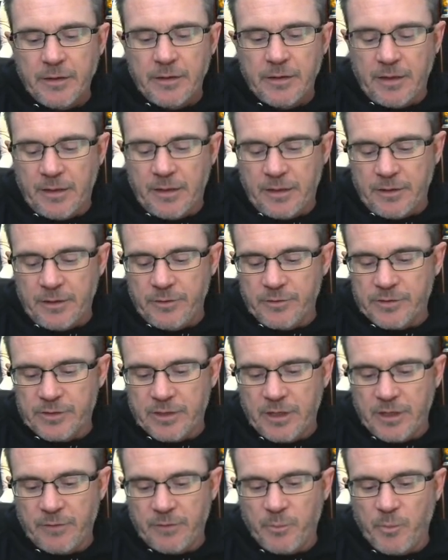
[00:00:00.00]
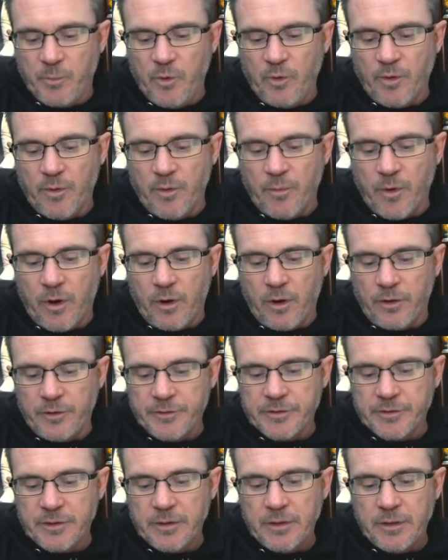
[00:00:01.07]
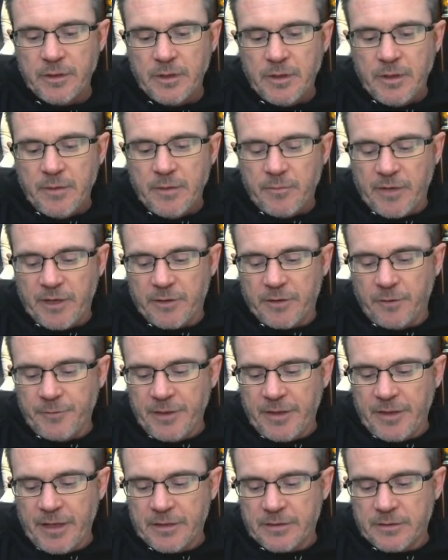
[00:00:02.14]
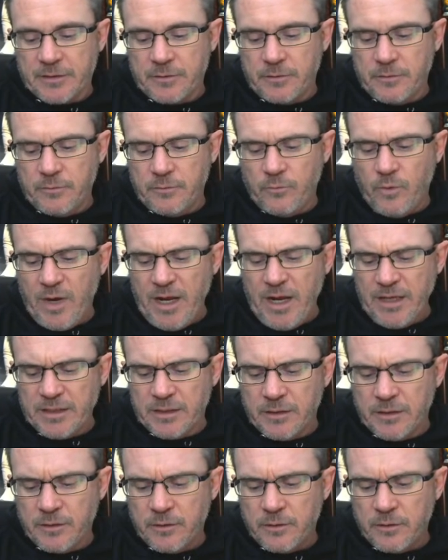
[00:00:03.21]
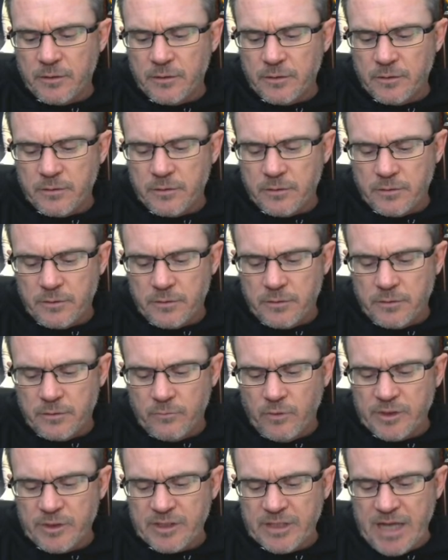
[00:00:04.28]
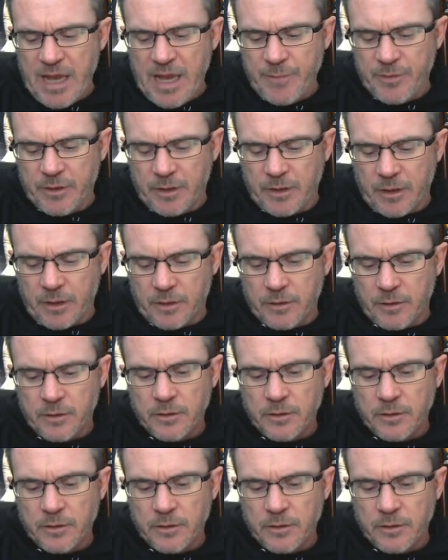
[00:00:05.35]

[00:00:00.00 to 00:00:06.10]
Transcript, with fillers: And then you stun with balls. I don't think that... What? What just happened there?